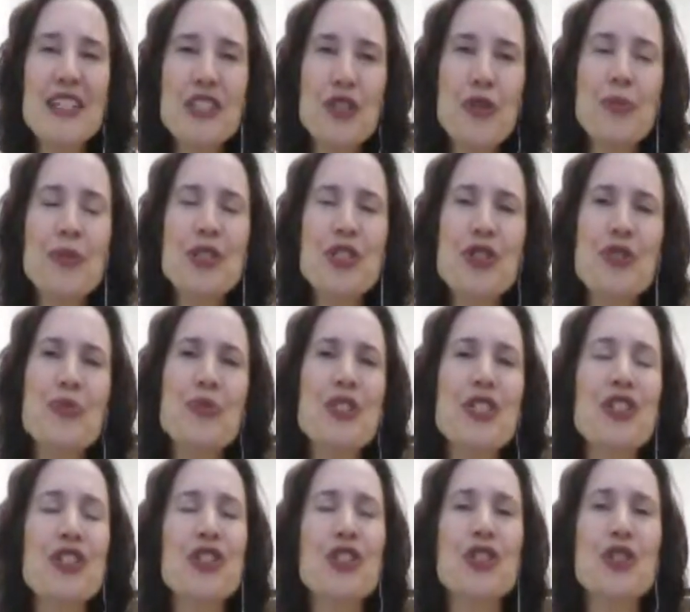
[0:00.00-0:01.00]
not so much a
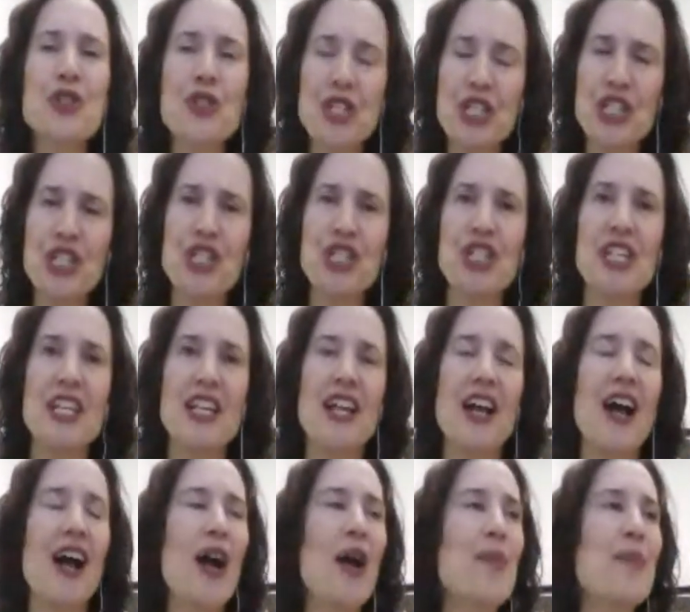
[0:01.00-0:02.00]
restriction.
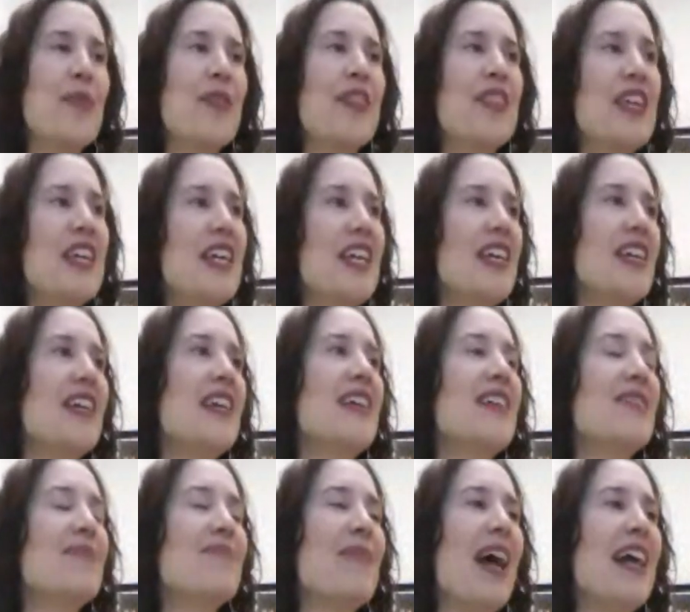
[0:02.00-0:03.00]
Um,
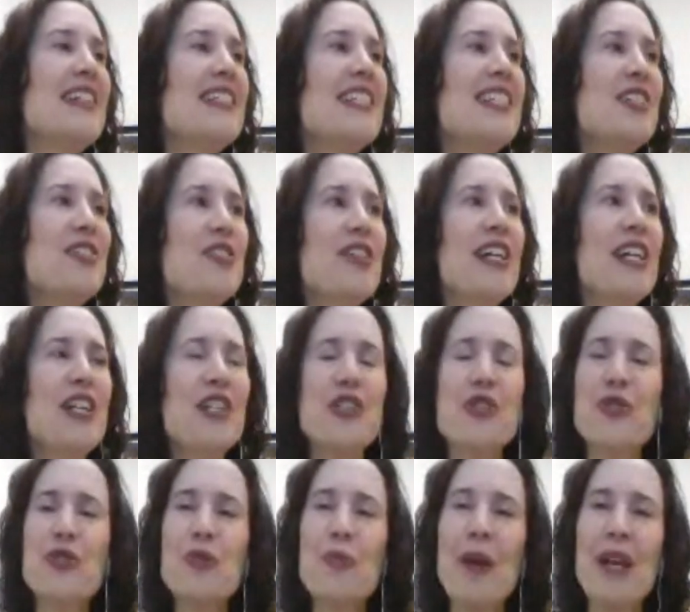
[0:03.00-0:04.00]
the ideal
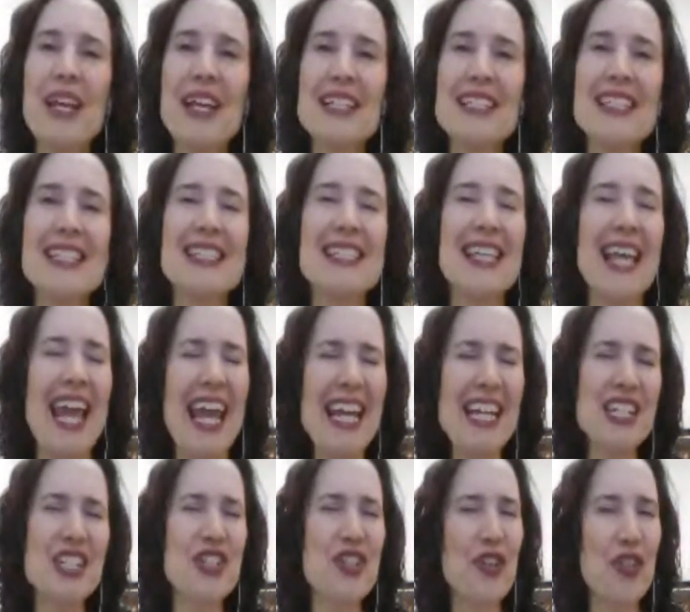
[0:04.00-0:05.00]
age group, I guess, is
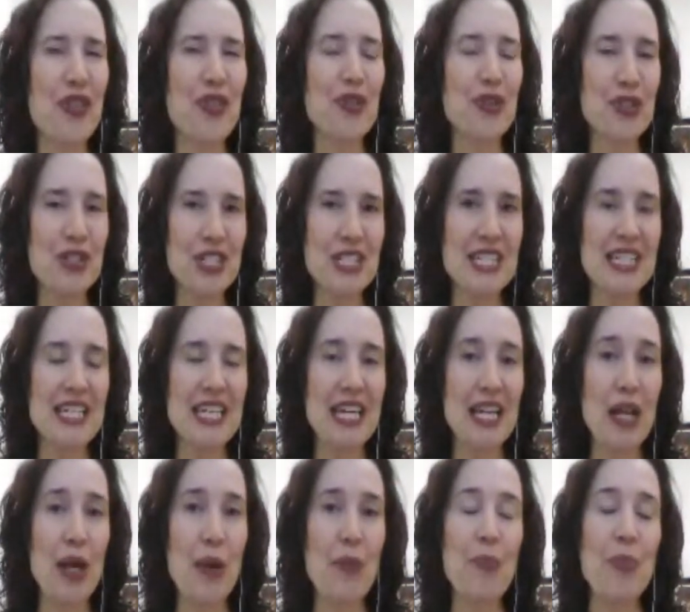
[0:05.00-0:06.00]
8 to
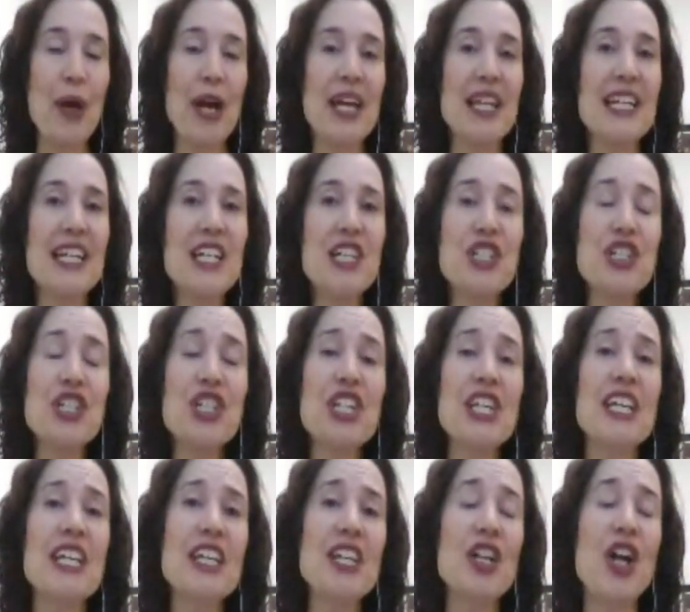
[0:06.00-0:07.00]
13, but each
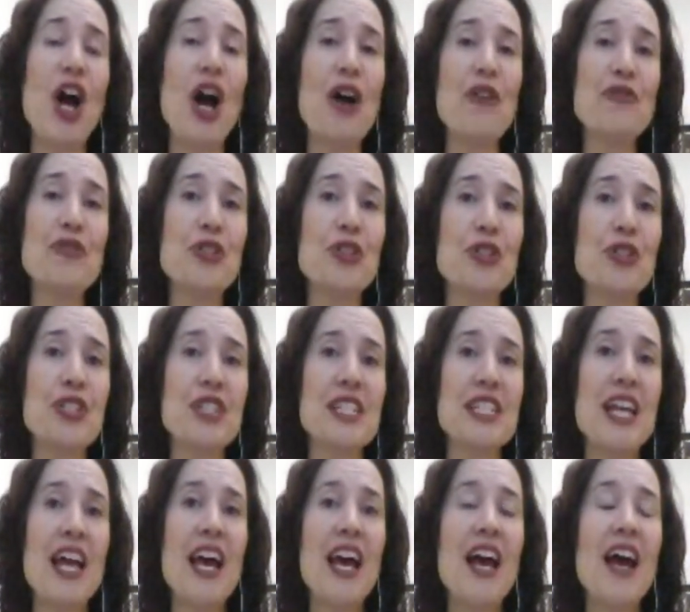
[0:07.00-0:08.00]
kit
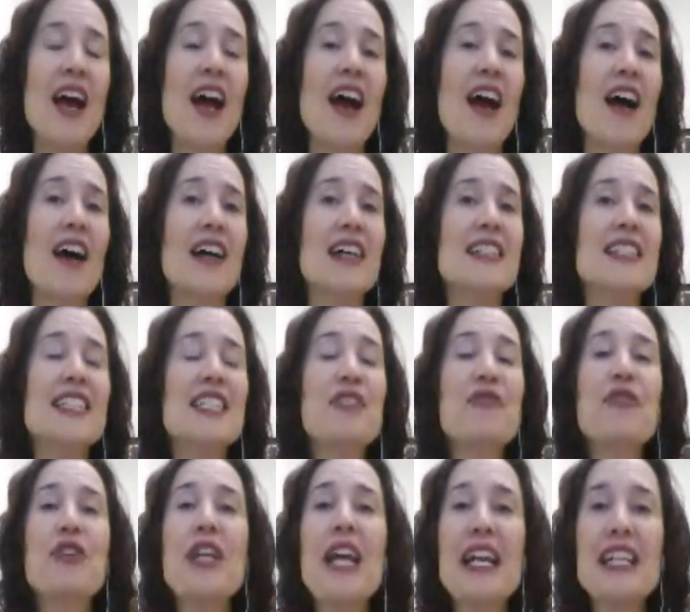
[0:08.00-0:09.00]
offers uh,
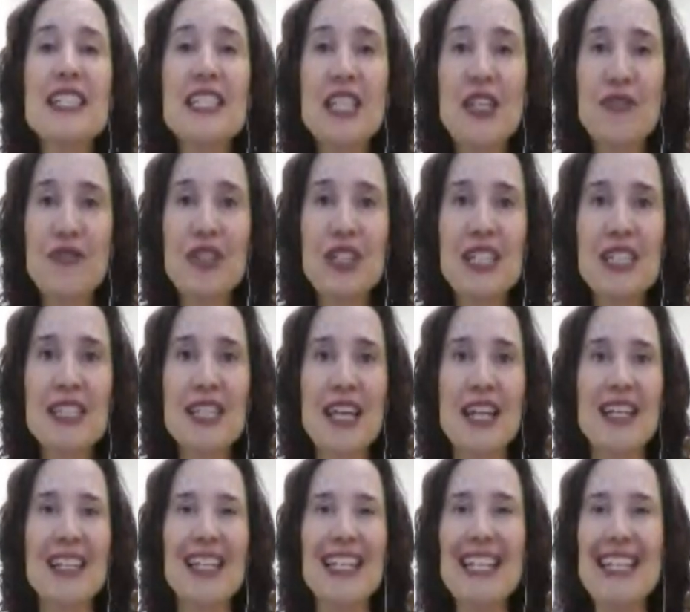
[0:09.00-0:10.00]
different activities
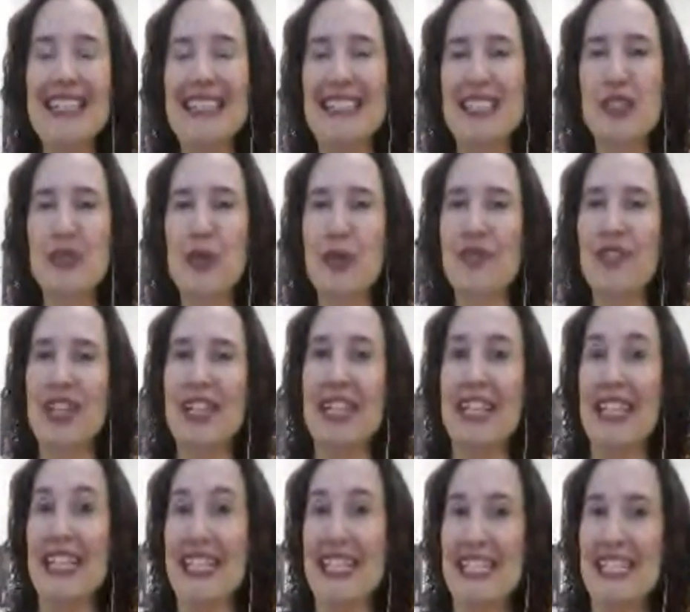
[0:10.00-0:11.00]
at an sort of
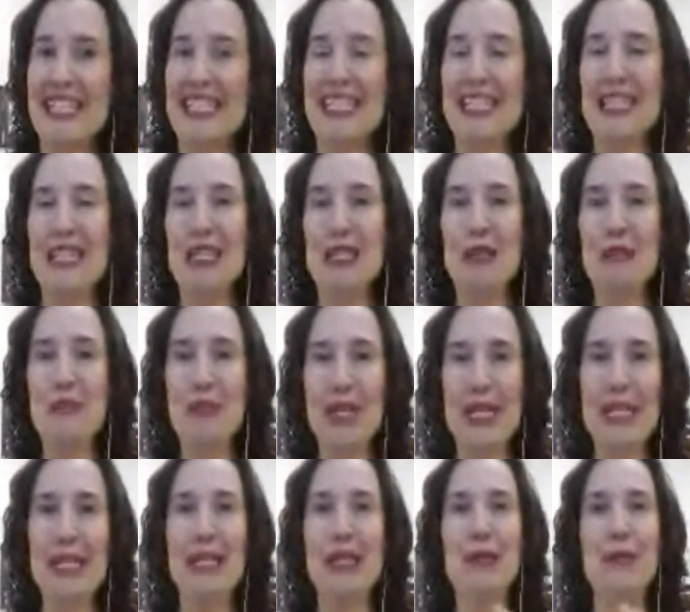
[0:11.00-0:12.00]
an easy,
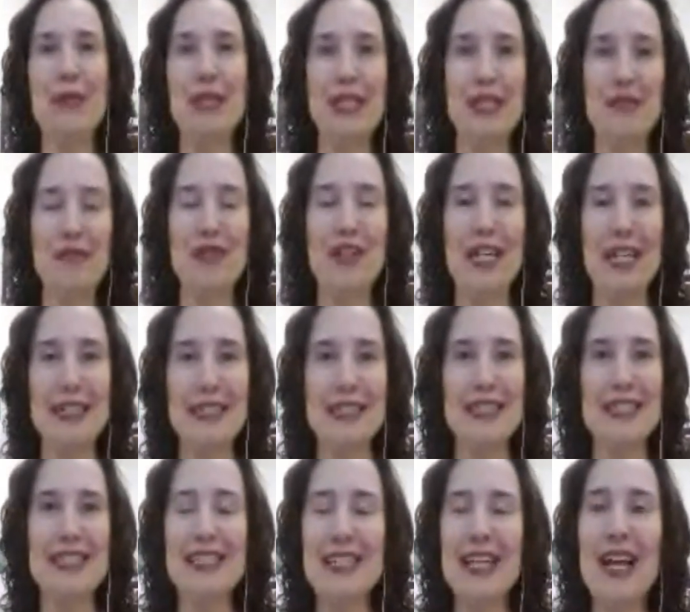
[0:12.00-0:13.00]
medium, and
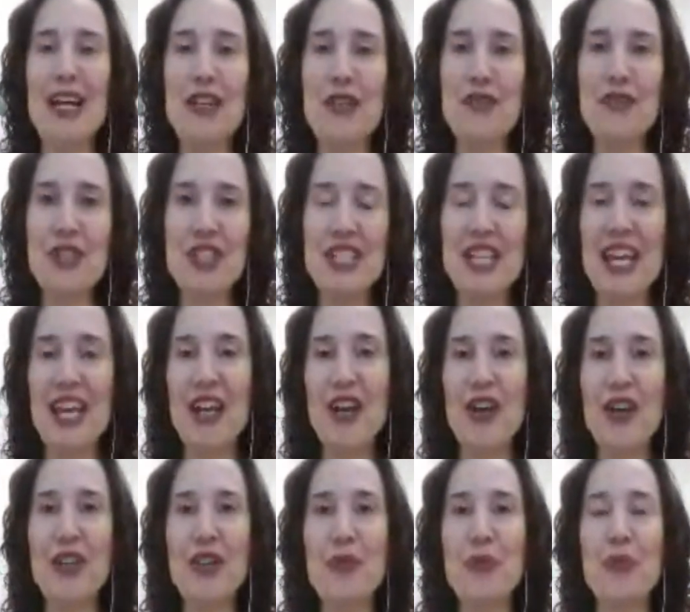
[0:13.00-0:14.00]
advanced kind of
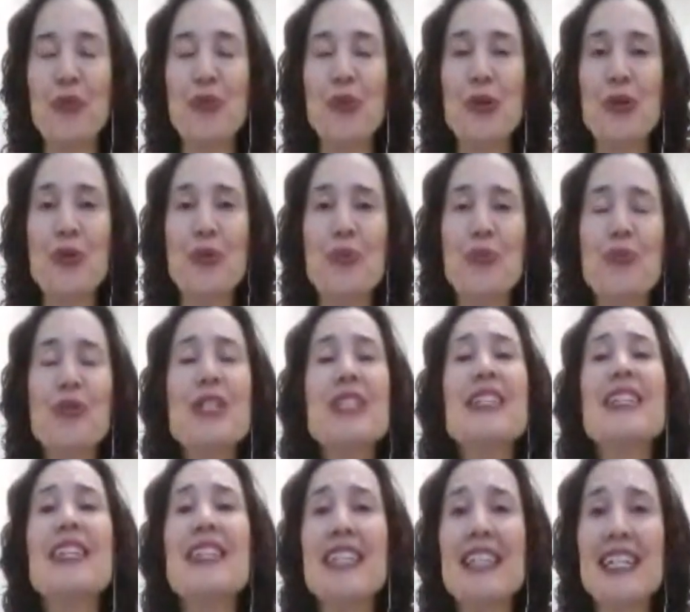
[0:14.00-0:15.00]
scale. And we're
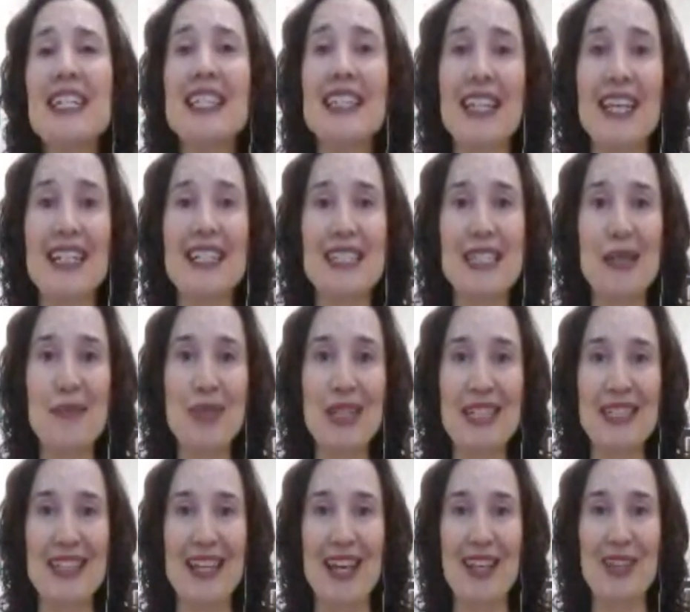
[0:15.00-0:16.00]
really thinking that it's
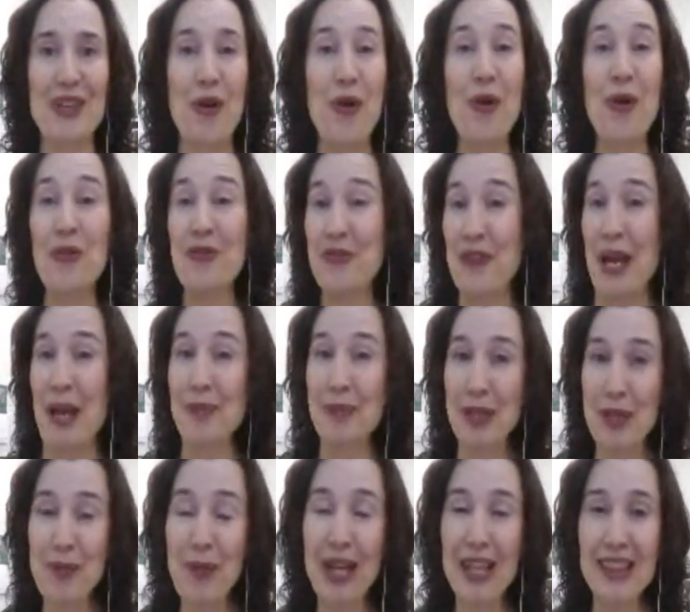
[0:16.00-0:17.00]
something that the whole
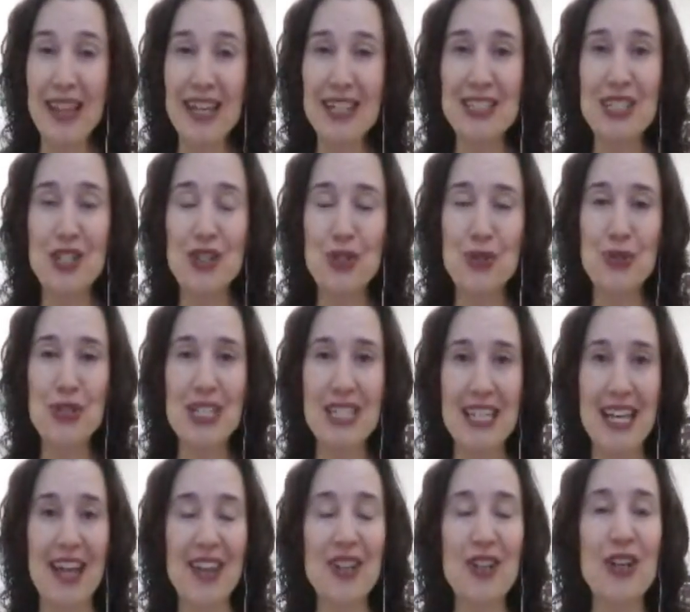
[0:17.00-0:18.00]
family might like to do
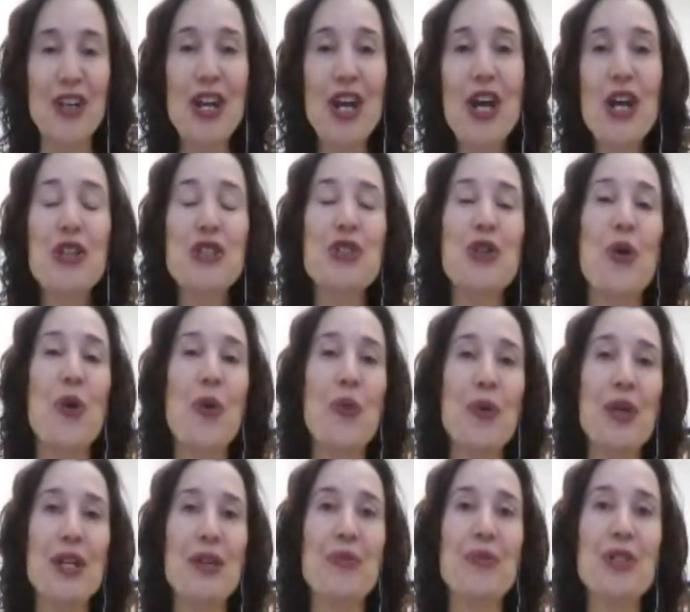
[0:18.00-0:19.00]
together. So
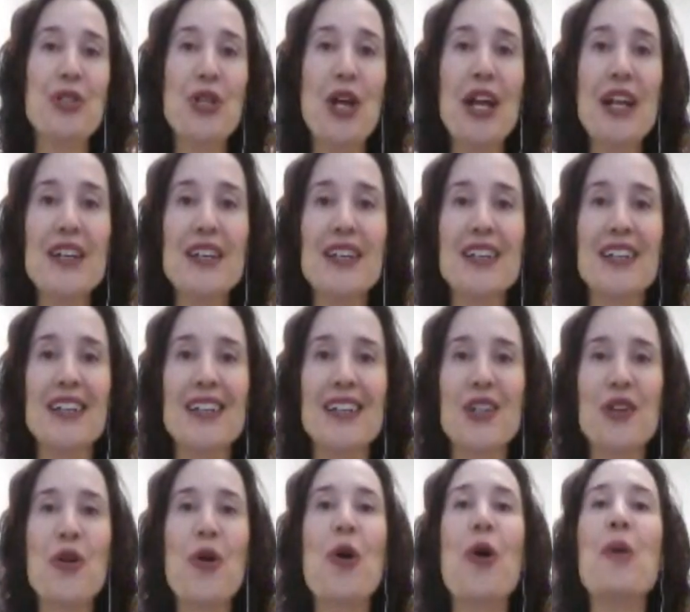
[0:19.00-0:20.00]
we, we try to
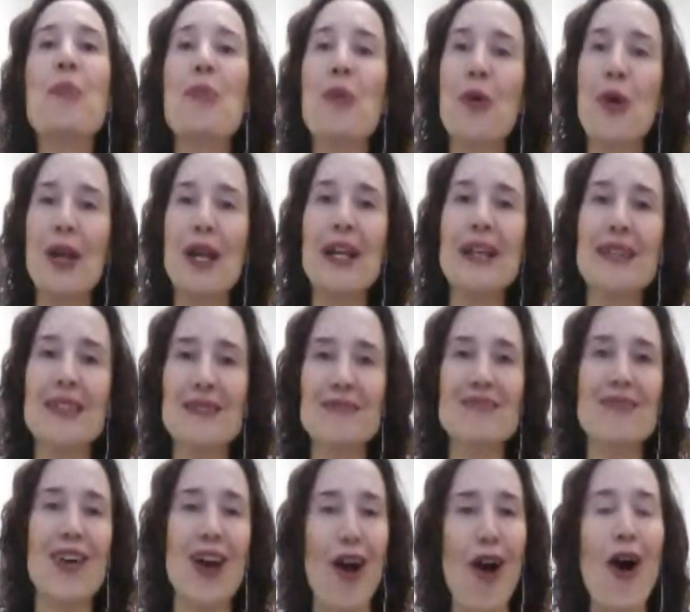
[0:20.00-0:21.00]
incorporate
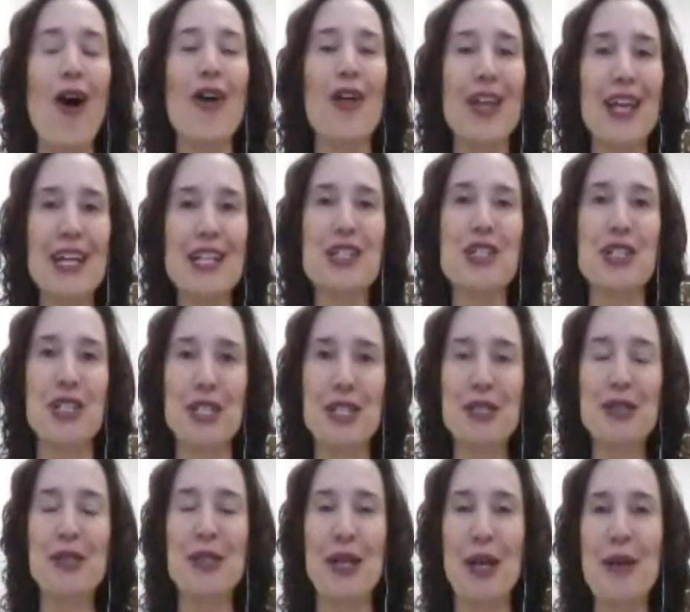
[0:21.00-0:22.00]
all
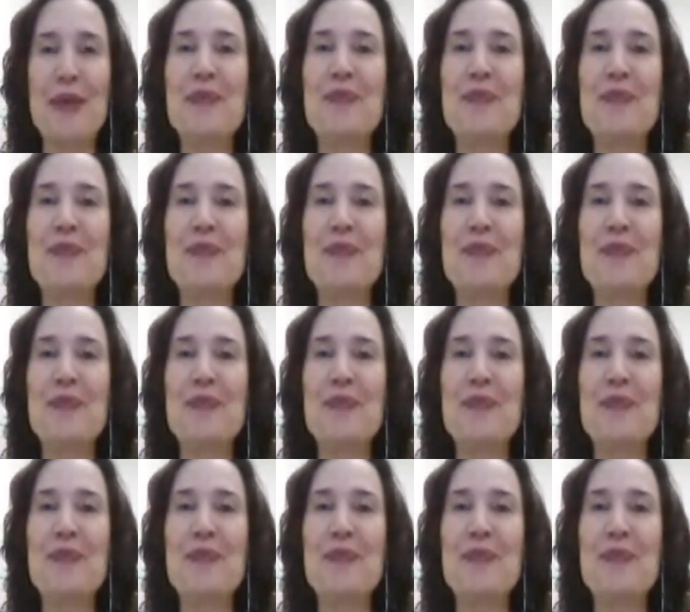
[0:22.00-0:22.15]
ages.